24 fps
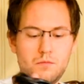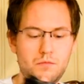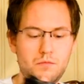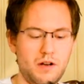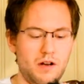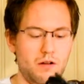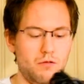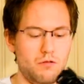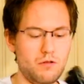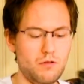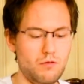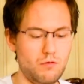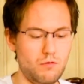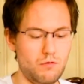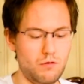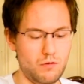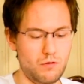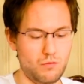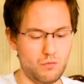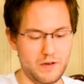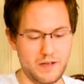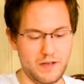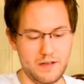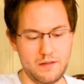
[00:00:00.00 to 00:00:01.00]
Power
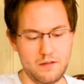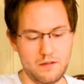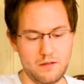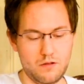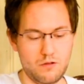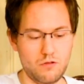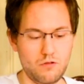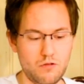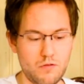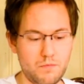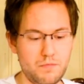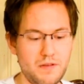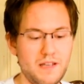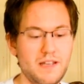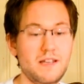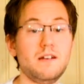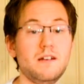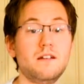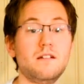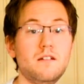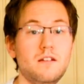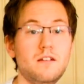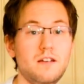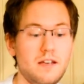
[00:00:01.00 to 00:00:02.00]
cord with
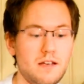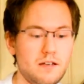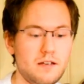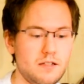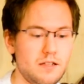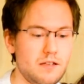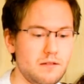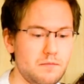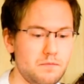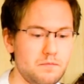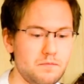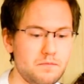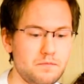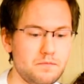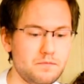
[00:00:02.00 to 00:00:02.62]
European connector.